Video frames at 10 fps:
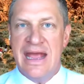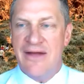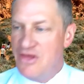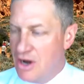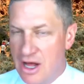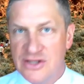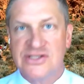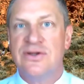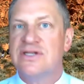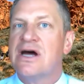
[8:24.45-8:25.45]
And then
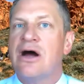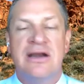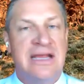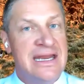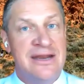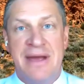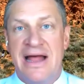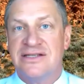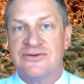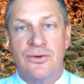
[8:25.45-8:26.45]
also, it's hard to get into
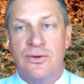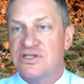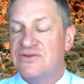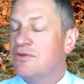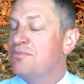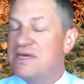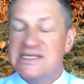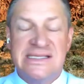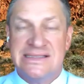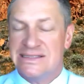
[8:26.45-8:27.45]
balance, of course, if the
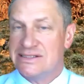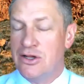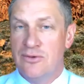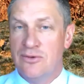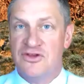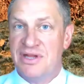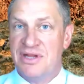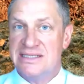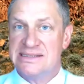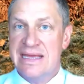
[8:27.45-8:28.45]
business is all over the
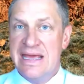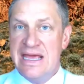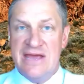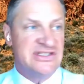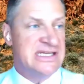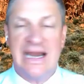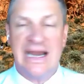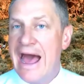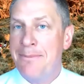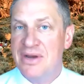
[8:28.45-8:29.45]
place, if it's not
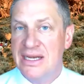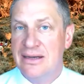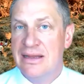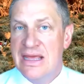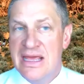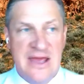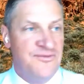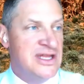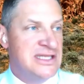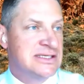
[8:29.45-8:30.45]
happening,
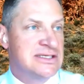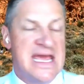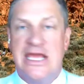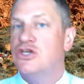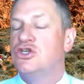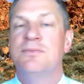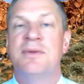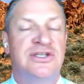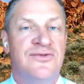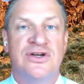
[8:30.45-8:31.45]
if it's taking too
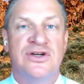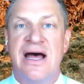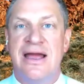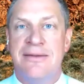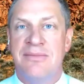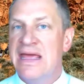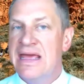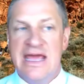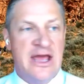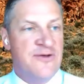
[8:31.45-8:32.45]
much of your time
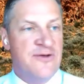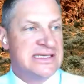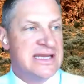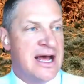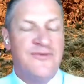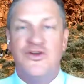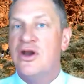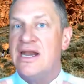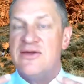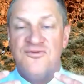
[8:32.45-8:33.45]
if it's not if
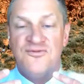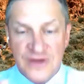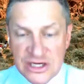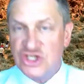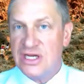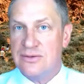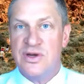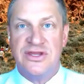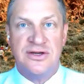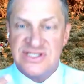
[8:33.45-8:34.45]
you're not efficient
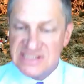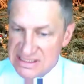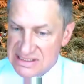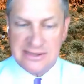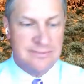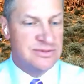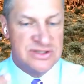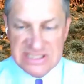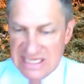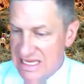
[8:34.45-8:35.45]
with your systems
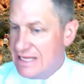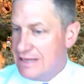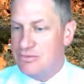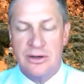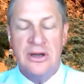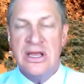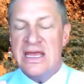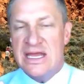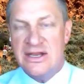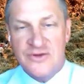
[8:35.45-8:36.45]
your team your
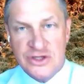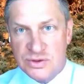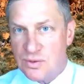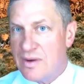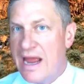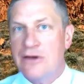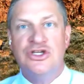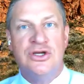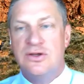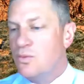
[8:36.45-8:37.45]
individuals
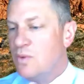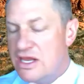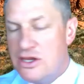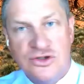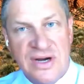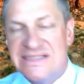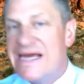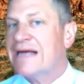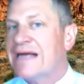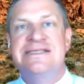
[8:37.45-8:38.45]
around you the way you
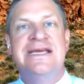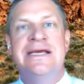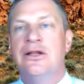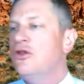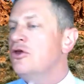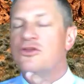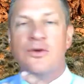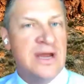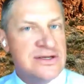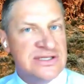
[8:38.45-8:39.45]
transact the deal the
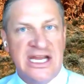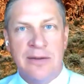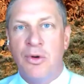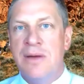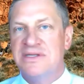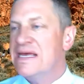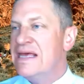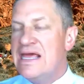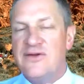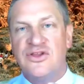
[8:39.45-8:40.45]
way you set appointments
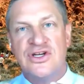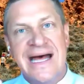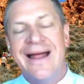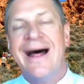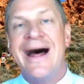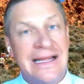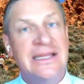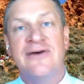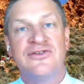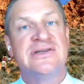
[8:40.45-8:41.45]
if there's not high
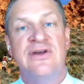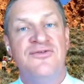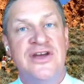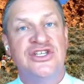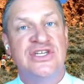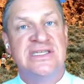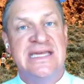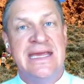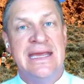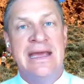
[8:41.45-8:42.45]
levels of
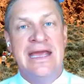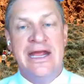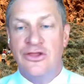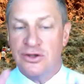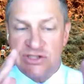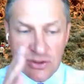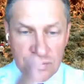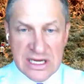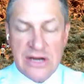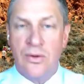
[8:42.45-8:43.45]
efficiency in those
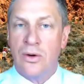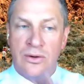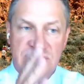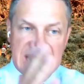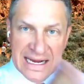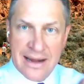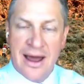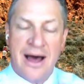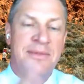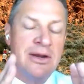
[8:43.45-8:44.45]
three corridors
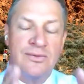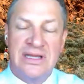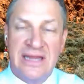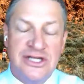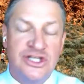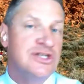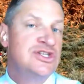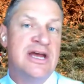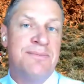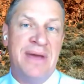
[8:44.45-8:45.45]
economic
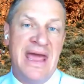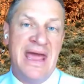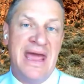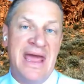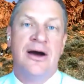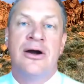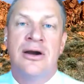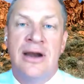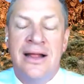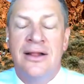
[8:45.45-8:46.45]
relationship and
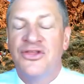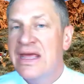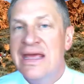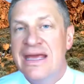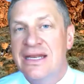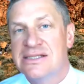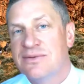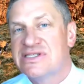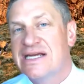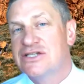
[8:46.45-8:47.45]
our health it is
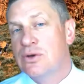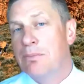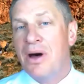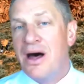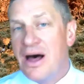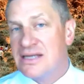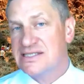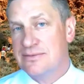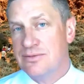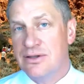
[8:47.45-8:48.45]
almost next to
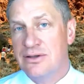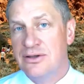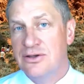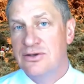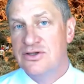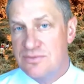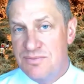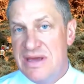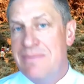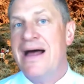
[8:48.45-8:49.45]
impossible to
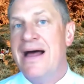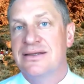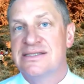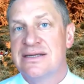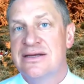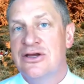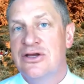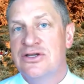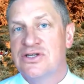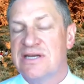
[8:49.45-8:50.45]
be balanced
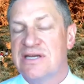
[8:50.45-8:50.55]
so right.